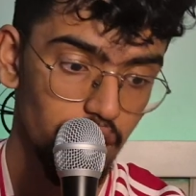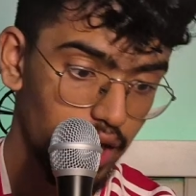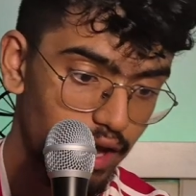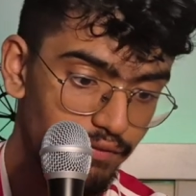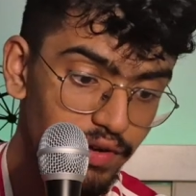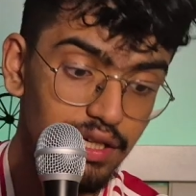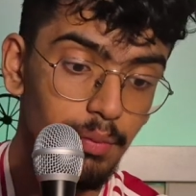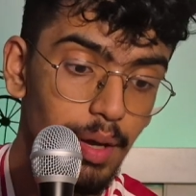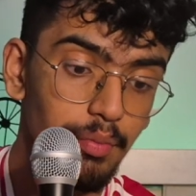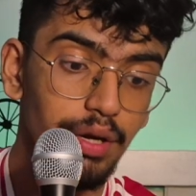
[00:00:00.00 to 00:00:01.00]
Every time
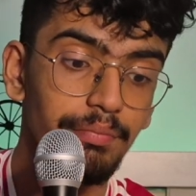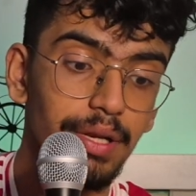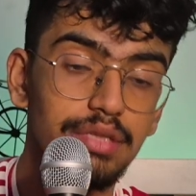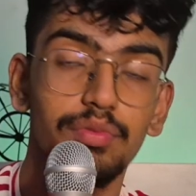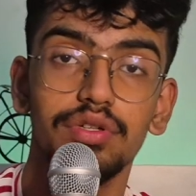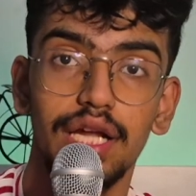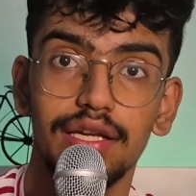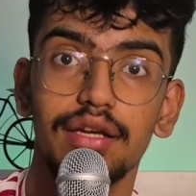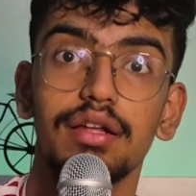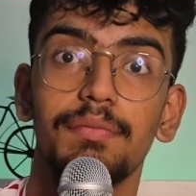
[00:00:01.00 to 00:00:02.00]
Amorim plays more
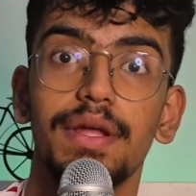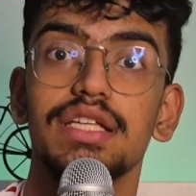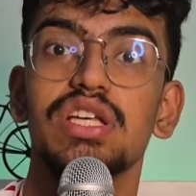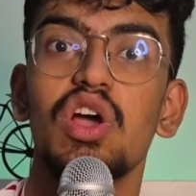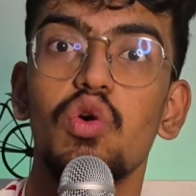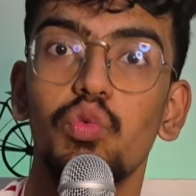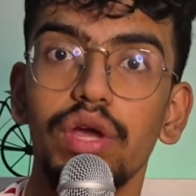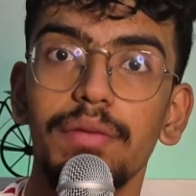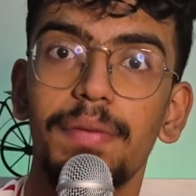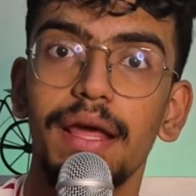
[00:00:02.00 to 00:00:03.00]
technical players,
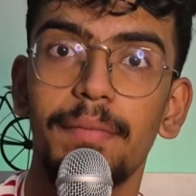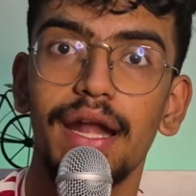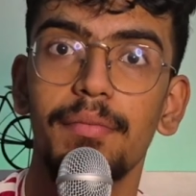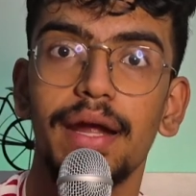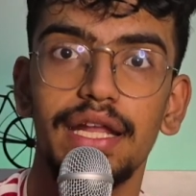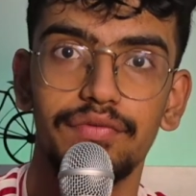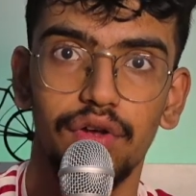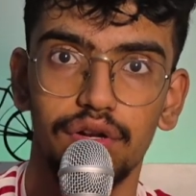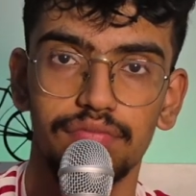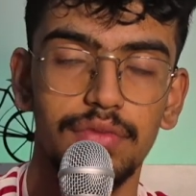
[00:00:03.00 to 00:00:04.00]
we play better by default.